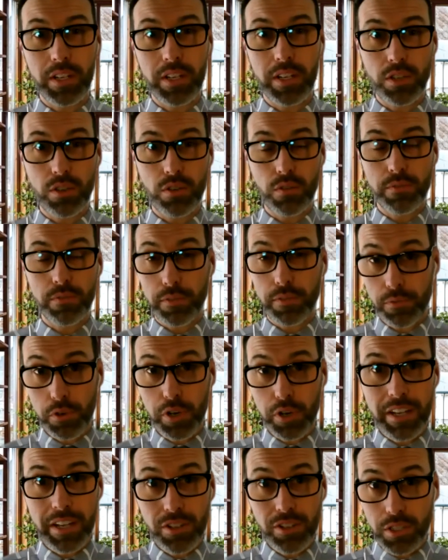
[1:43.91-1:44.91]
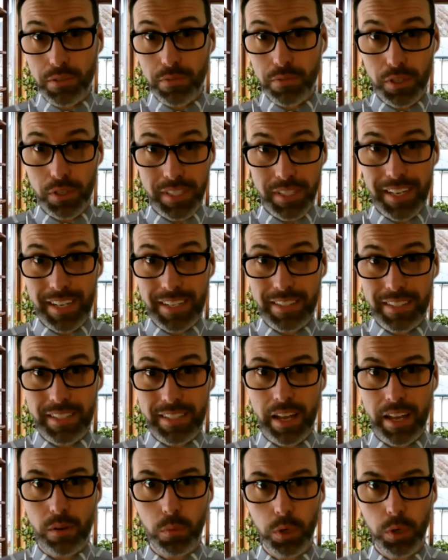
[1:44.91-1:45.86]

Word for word: to you for free just for attending today.